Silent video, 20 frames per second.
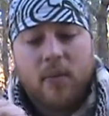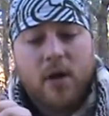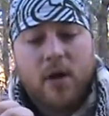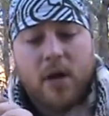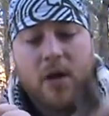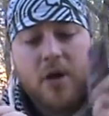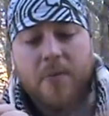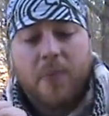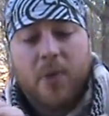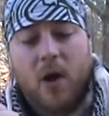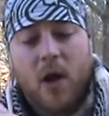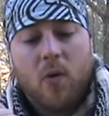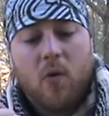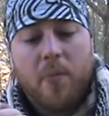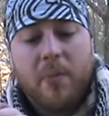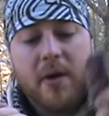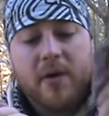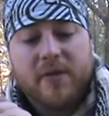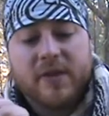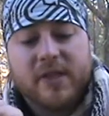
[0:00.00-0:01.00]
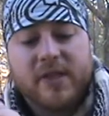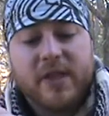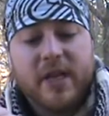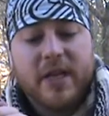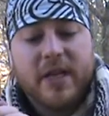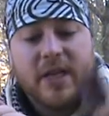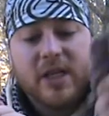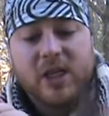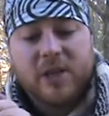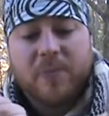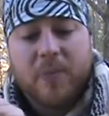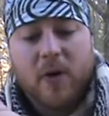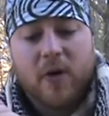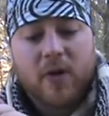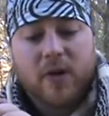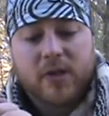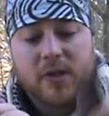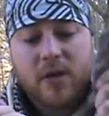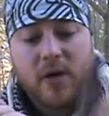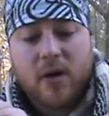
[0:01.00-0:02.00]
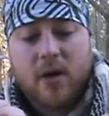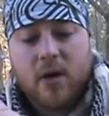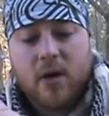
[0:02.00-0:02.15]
And you probably won't be able to see these sparks.